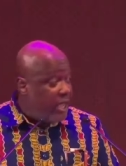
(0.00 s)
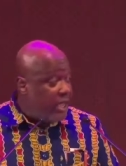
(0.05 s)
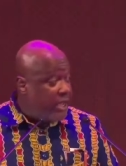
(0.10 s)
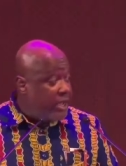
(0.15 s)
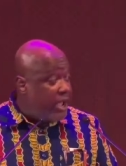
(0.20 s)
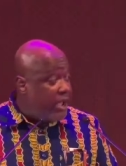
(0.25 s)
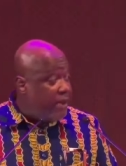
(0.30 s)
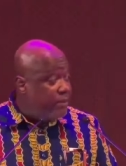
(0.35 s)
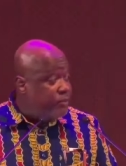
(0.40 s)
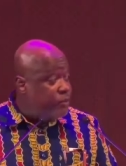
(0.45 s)
It
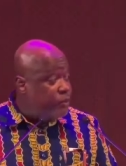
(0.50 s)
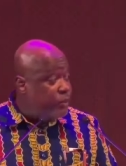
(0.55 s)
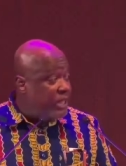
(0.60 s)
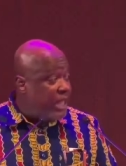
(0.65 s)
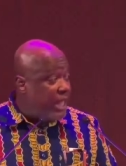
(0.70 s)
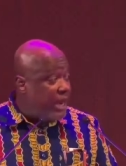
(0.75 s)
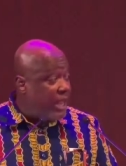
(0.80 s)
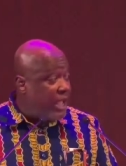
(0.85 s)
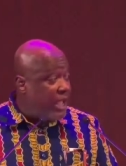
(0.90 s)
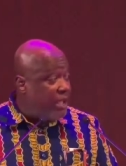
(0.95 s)
comes
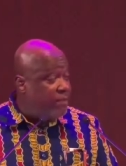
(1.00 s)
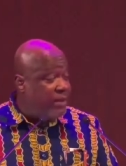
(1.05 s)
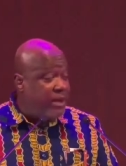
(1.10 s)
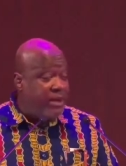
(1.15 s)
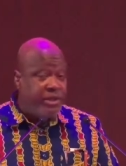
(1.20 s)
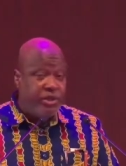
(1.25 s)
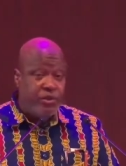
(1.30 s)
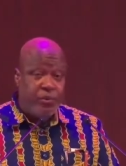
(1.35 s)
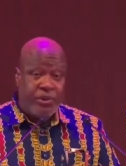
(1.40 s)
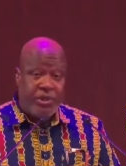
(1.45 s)
with
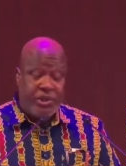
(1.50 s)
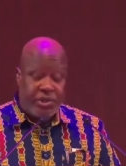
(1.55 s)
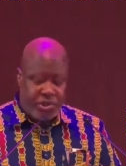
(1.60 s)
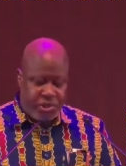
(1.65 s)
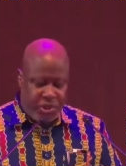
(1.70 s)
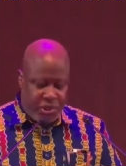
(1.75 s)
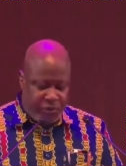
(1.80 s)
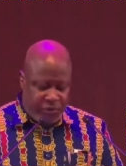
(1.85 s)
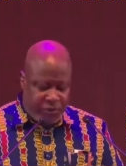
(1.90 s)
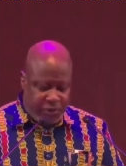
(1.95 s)
alignment with
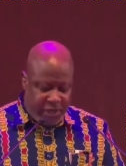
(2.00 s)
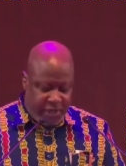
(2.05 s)
its new